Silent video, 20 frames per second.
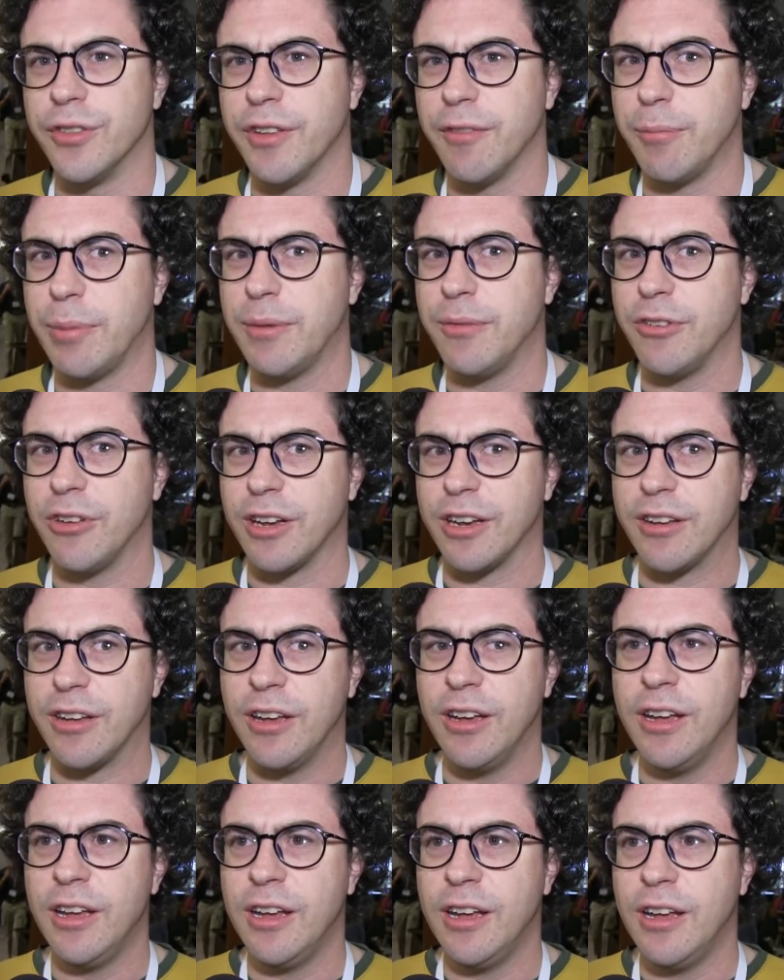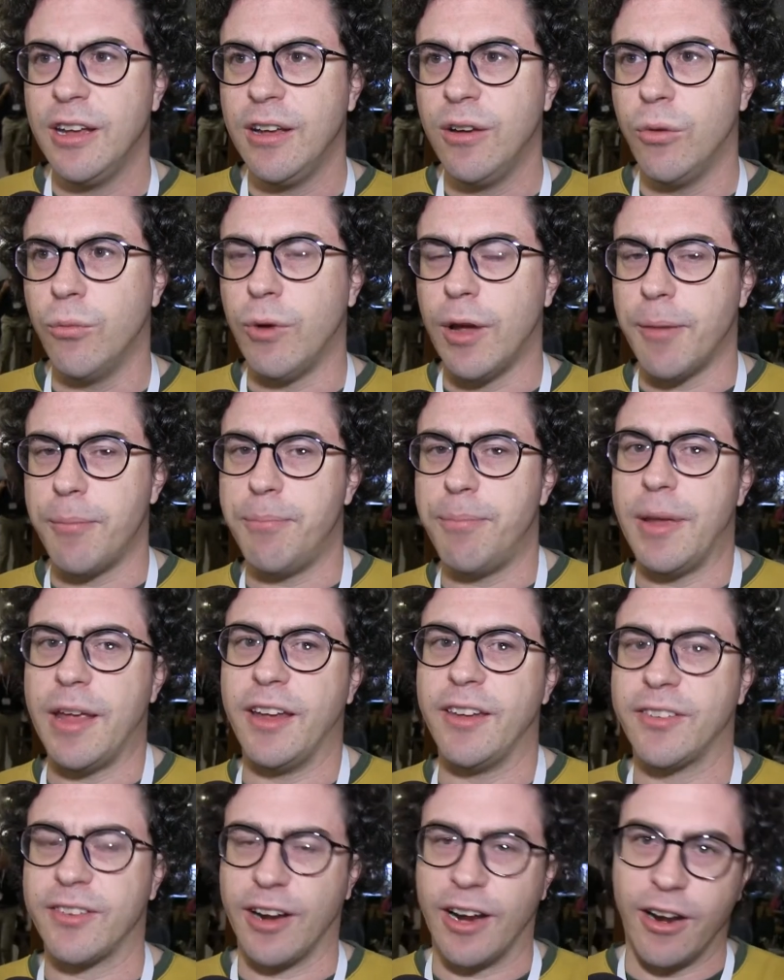They've been like
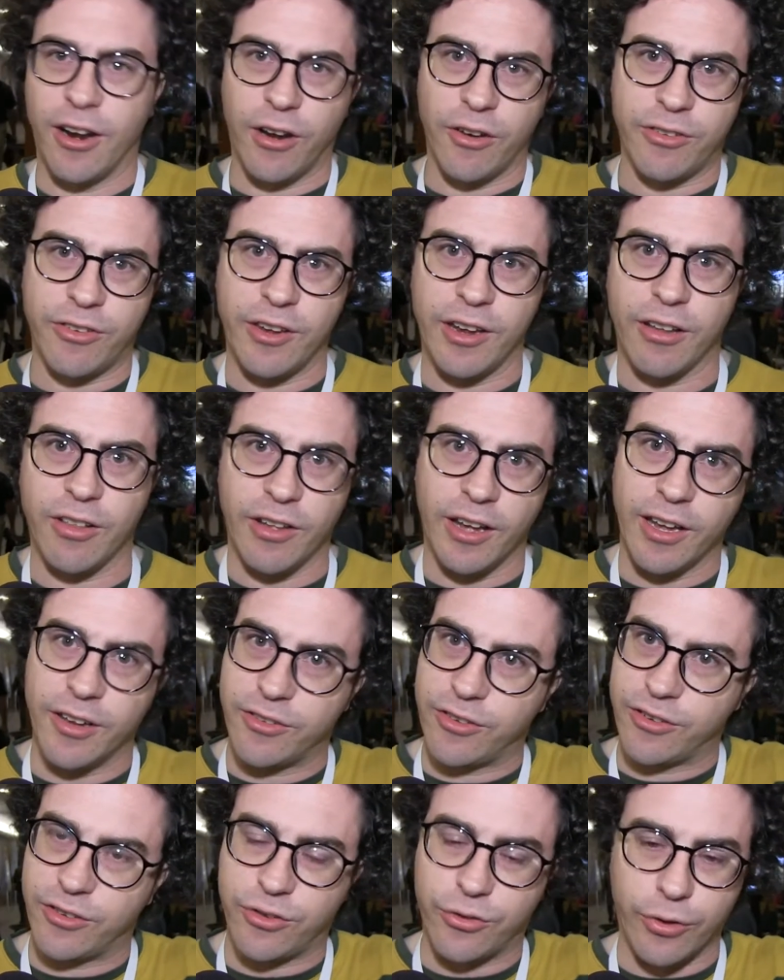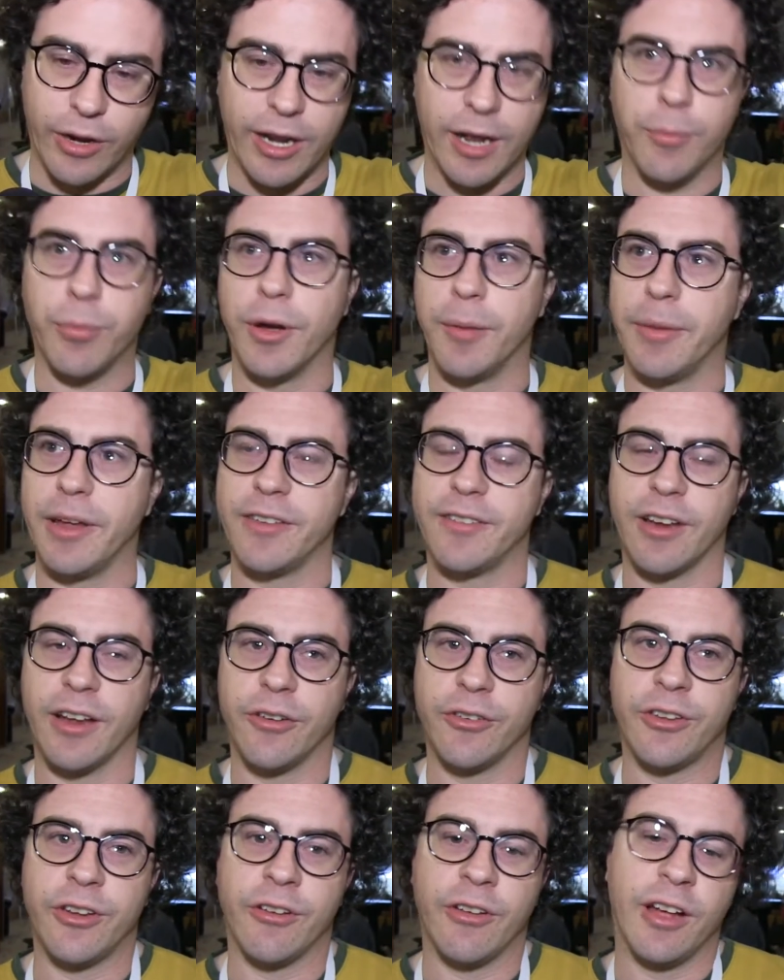web-based I R C clients, just straight up web-based I
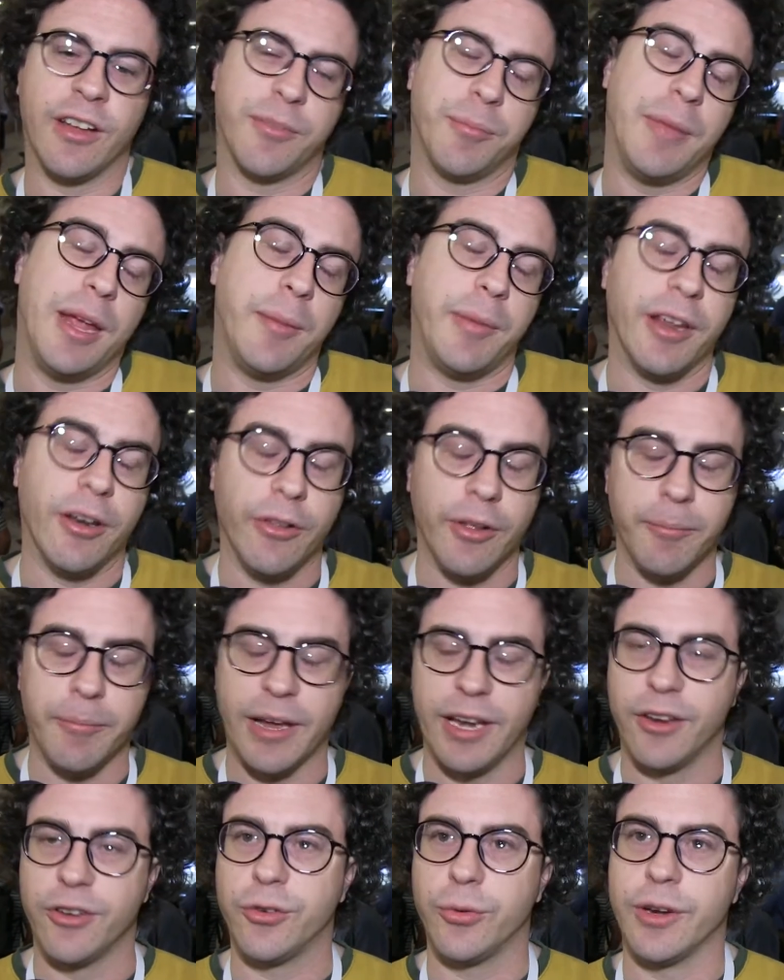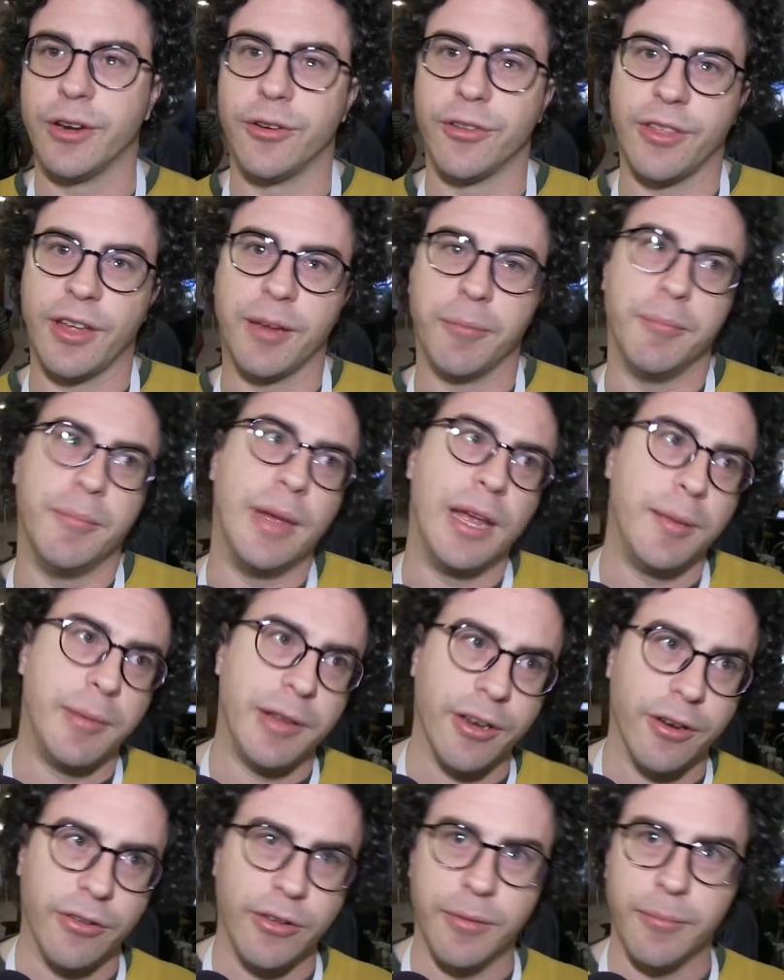R C clients. Maybe it'll embed a Twitter thing.
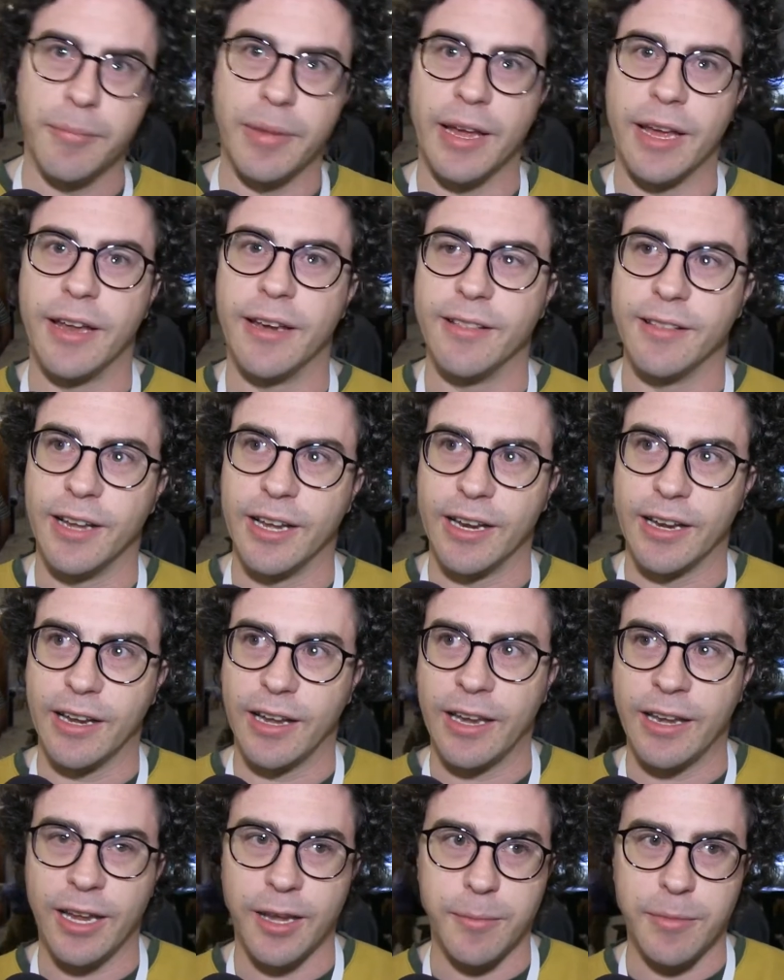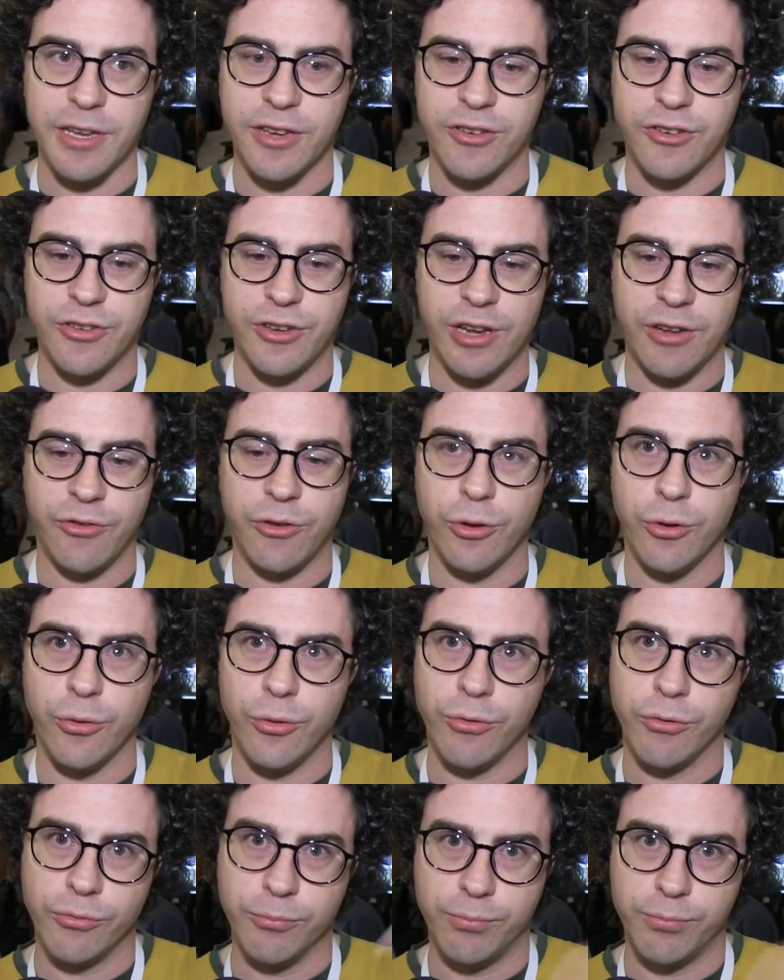Maybe it'll embed like an image if you